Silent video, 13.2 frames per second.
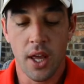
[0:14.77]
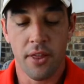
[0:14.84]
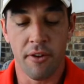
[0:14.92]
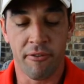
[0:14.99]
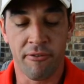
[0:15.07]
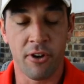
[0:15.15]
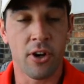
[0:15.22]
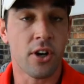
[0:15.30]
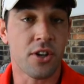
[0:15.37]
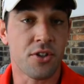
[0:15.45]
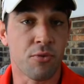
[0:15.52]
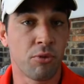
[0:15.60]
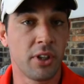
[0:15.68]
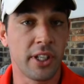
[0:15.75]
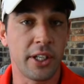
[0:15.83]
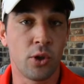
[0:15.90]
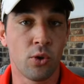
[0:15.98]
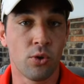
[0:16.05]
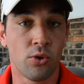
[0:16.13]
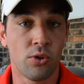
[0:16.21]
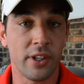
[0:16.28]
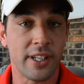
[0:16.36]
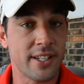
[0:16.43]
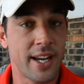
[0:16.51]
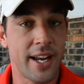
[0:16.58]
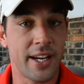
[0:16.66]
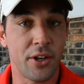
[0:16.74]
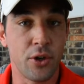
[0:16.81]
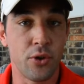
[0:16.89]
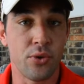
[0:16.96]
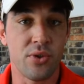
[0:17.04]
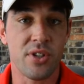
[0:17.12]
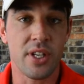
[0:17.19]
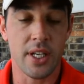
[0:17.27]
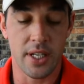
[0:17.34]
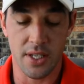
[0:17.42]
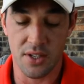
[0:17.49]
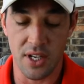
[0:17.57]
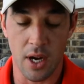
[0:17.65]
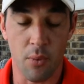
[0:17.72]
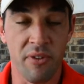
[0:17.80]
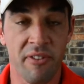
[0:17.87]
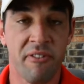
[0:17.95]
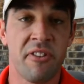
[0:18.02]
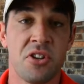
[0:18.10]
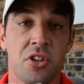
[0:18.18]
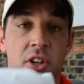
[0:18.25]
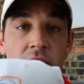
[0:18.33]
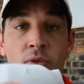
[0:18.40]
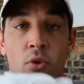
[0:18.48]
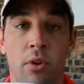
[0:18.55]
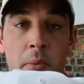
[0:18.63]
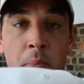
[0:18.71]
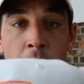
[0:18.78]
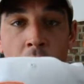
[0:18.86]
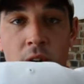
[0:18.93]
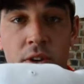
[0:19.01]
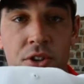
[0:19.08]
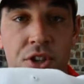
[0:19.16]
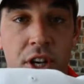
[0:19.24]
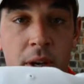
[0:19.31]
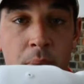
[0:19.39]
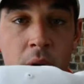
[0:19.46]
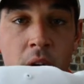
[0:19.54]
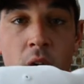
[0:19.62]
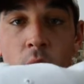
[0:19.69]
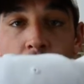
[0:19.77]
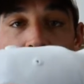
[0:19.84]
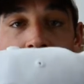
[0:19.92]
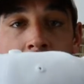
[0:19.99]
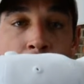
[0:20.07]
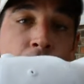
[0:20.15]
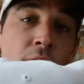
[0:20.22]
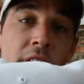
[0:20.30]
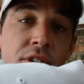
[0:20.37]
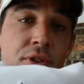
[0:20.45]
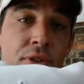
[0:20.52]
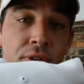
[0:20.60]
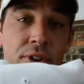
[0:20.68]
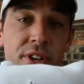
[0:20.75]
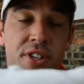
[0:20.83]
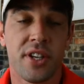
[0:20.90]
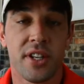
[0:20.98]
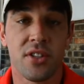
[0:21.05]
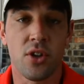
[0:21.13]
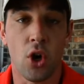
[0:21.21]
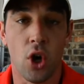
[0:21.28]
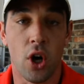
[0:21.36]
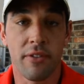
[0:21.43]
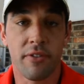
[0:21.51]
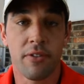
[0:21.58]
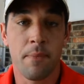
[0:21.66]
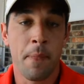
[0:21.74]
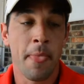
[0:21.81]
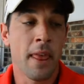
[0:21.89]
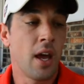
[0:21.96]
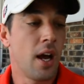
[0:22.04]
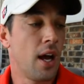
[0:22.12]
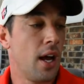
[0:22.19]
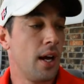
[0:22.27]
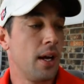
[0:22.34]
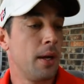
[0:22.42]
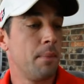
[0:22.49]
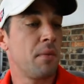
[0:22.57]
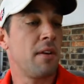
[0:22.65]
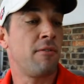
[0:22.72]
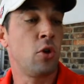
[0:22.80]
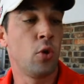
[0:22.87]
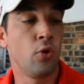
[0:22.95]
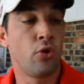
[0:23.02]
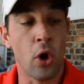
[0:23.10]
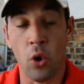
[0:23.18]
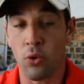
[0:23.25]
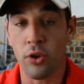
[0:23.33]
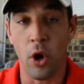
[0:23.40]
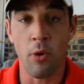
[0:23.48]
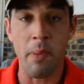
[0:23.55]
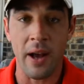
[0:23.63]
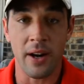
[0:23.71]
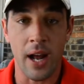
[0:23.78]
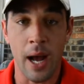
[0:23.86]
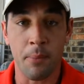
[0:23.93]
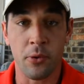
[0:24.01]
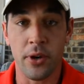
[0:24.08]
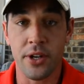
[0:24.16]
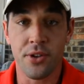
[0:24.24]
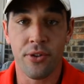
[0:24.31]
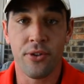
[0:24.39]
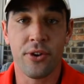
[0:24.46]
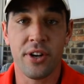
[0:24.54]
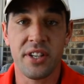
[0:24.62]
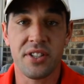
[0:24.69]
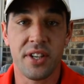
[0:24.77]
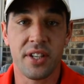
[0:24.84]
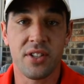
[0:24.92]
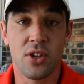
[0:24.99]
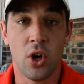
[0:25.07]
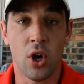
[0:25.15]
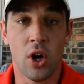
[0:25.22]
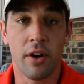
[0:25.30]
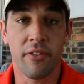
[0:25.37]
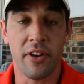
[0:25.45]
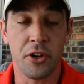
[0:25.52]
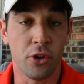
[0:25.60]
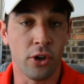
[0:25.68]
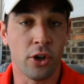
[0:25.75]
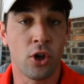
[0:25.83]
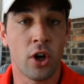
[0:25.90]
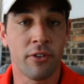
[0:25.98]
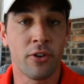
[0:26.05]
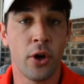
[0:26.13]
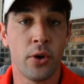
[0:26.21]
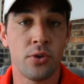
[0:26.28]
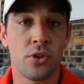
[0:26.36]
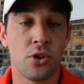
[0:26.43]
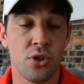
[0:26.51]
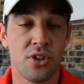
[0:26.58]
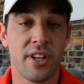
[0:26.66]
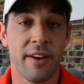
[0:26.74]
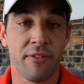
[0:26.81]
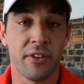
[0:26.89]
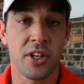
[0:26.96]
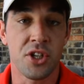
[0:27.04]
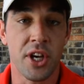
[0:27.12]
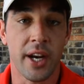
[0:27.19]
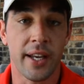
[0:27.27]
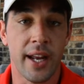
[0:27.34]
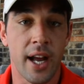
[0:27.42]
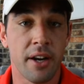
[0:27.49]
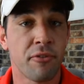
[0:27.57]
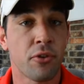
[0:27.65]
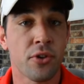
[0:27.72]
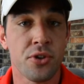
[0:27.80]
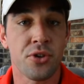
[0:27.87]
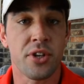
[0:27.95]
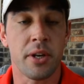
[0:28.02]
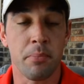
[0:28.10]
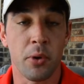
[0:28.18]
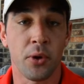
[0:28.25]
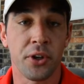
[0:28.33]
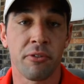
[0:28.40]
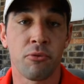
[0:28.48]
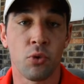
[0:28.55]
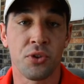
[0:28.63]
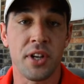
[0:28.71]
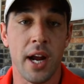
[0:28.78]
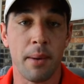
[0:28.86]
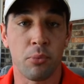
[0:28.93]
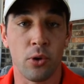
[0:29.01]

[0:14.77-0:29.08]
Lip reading: The first really cool, exciting news is we've officially formed a partnership with Operation 36 Golf. If you don't know about Operation 36 Golf and you're a golf coach, you should definitely check it out if you're interested in building a full-time